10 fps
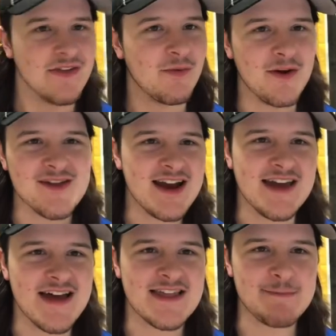There wasn't any
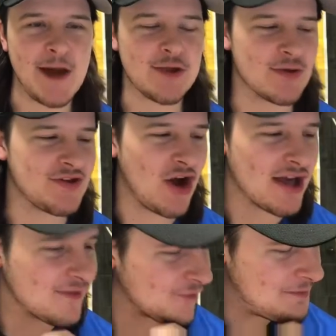of that special
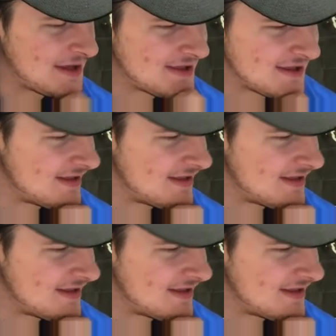sauce for B C.